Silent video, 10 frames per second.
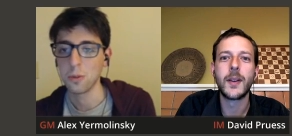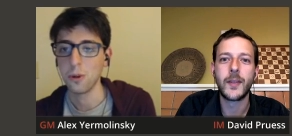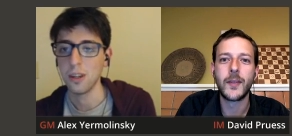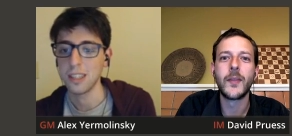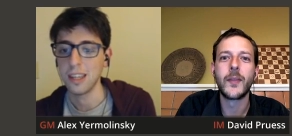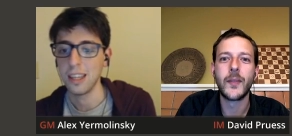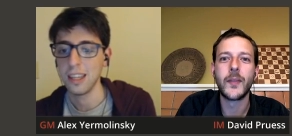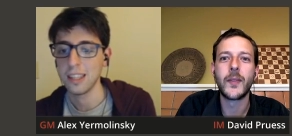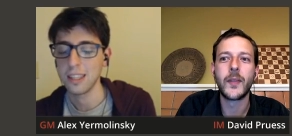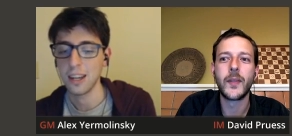Speaker 1: sports. I
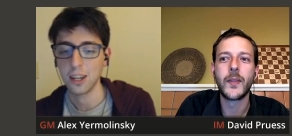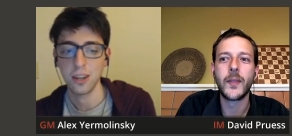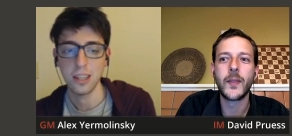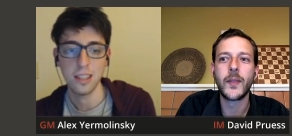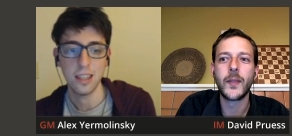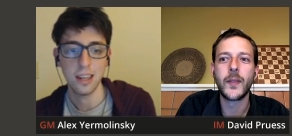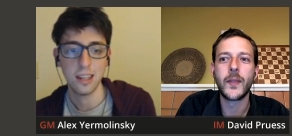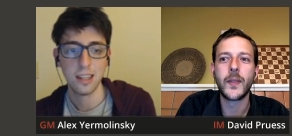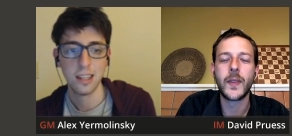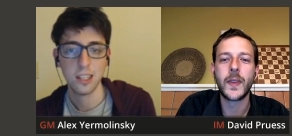think it's not crazy
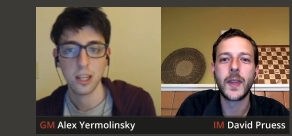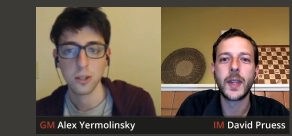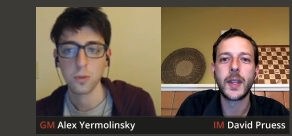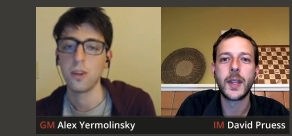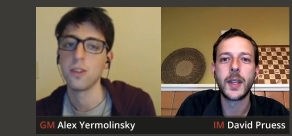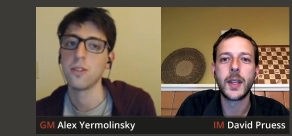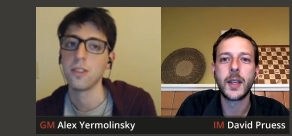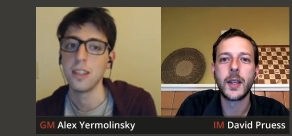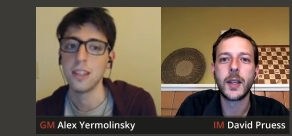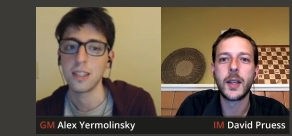that chess would also
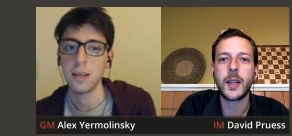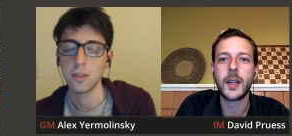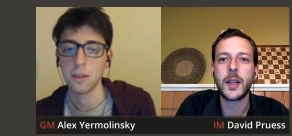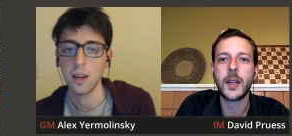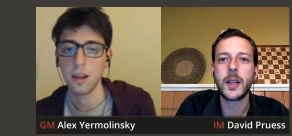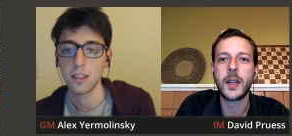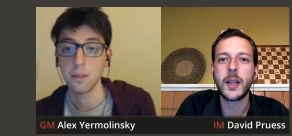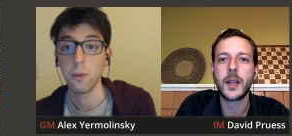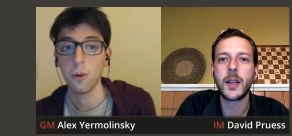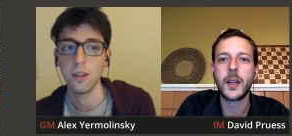see the same
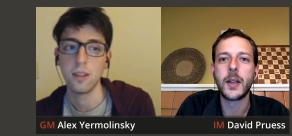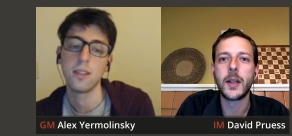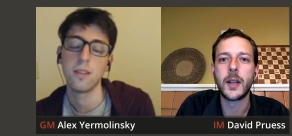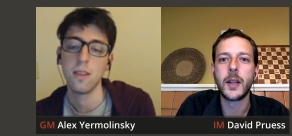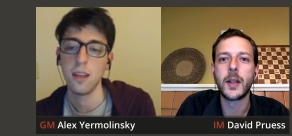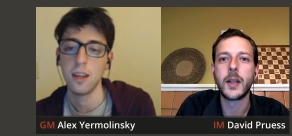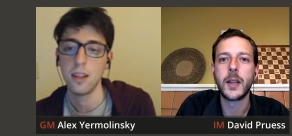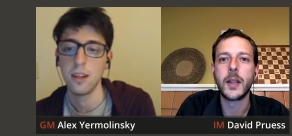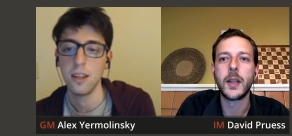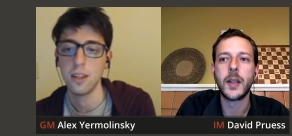support as some of the
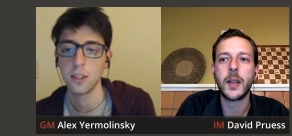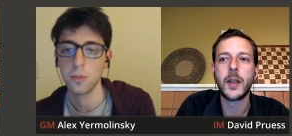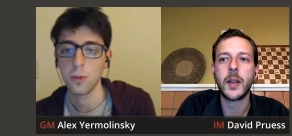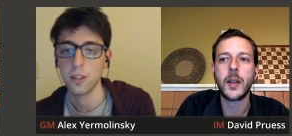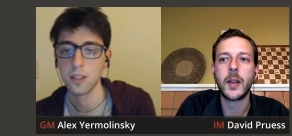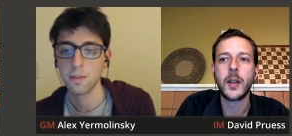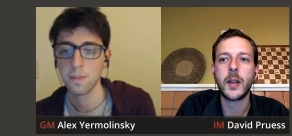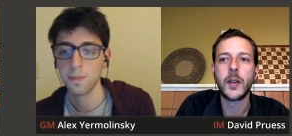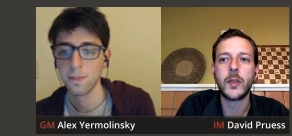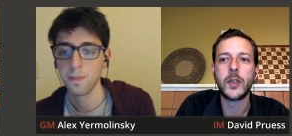other sports.
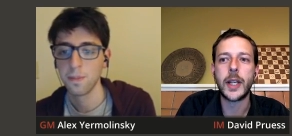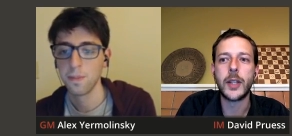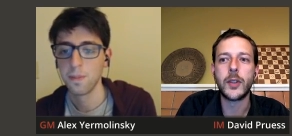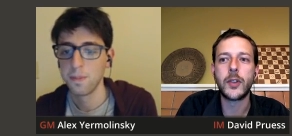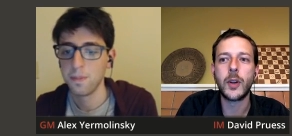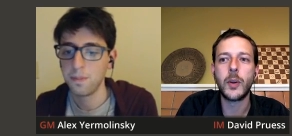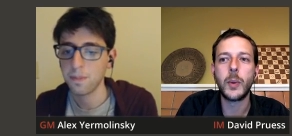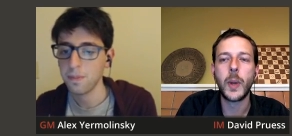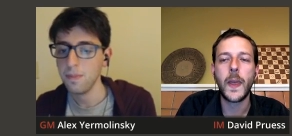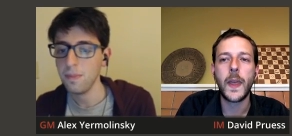
Speaker 2: Right. So
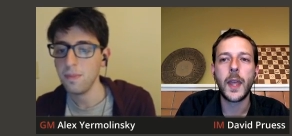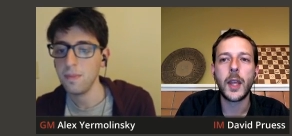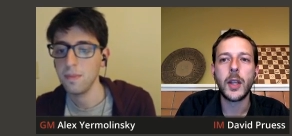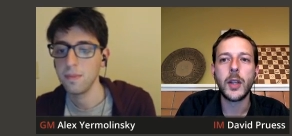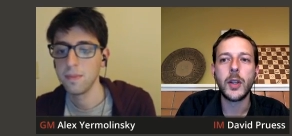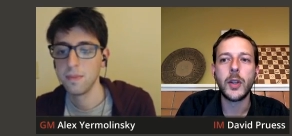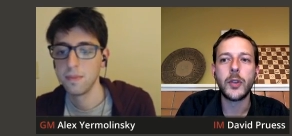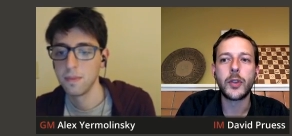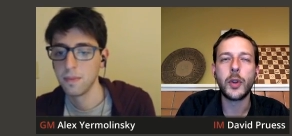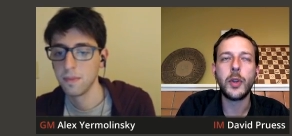
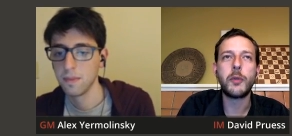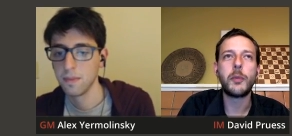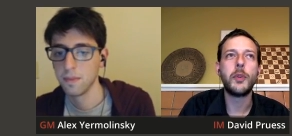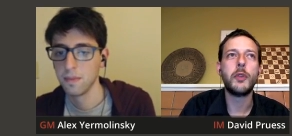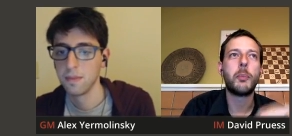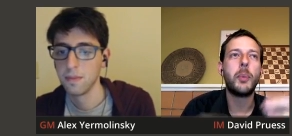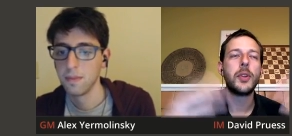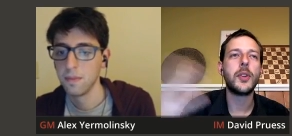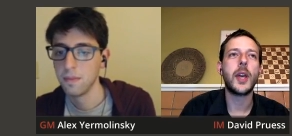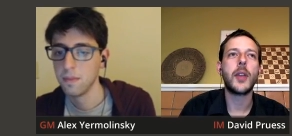you've put
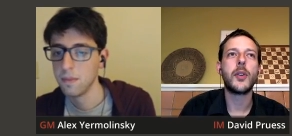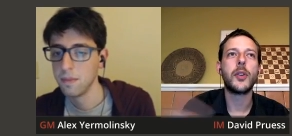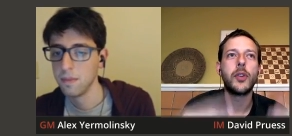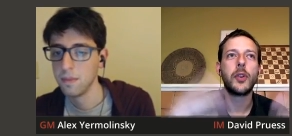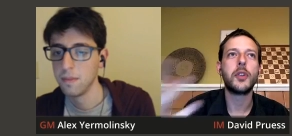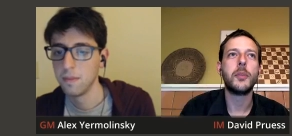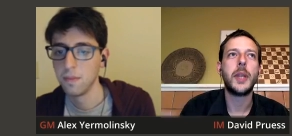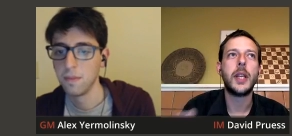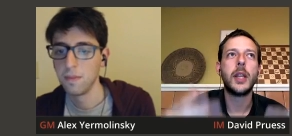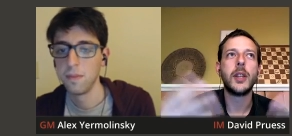together the social
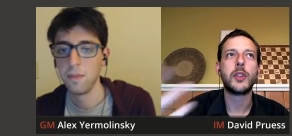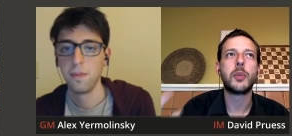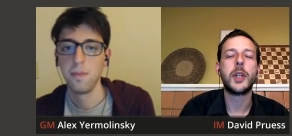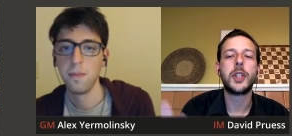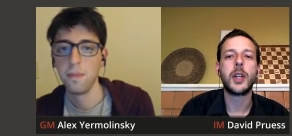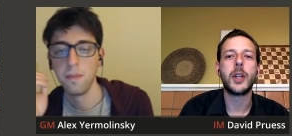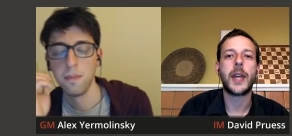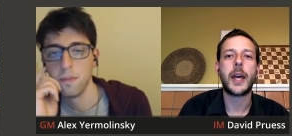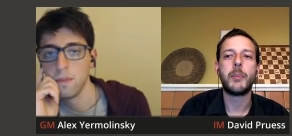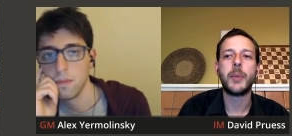media and the Twitch and all
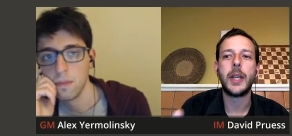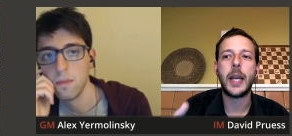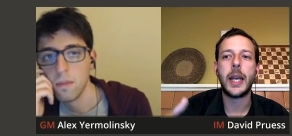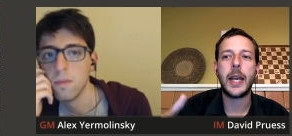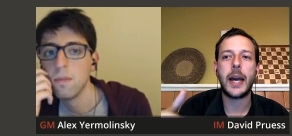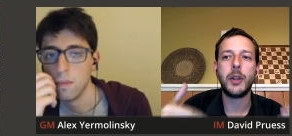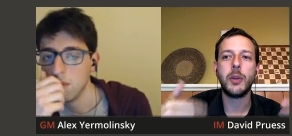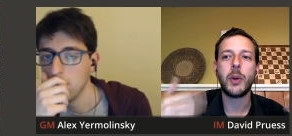that, but now you